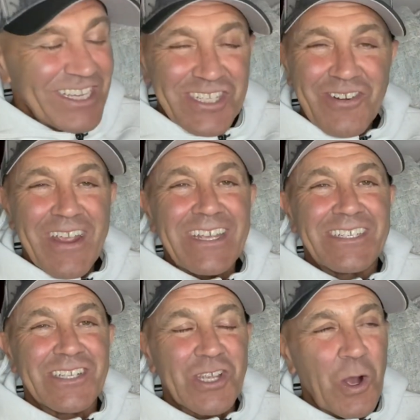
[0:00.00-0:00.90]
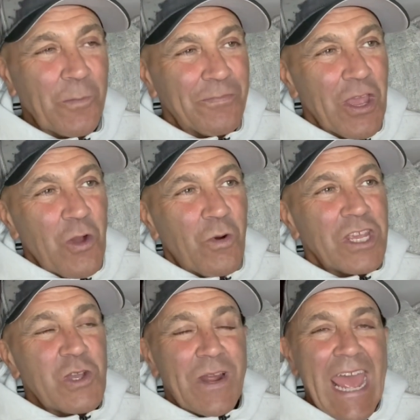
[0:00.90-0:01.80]
crazy. So what
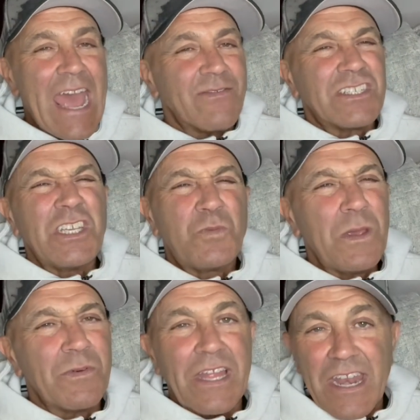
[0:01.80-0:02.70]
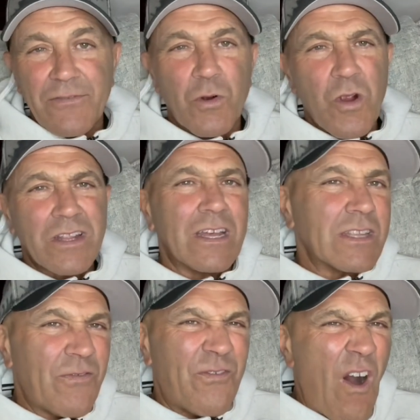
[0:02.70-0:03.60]
you would have is these people that never worked out,
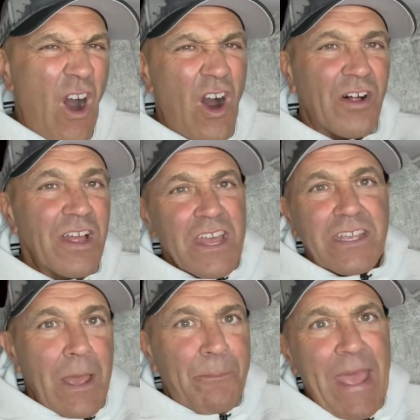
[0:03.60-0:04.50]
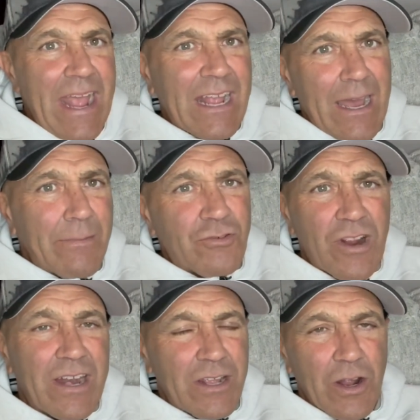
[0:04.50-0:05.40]
that fall, get back up,
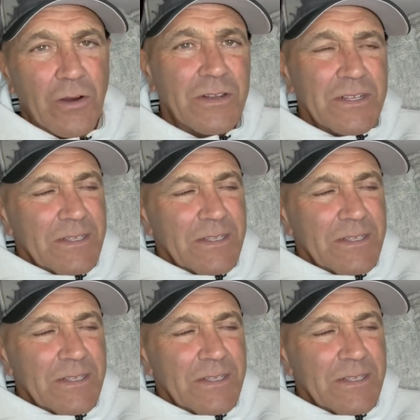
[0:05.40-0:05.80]
try to,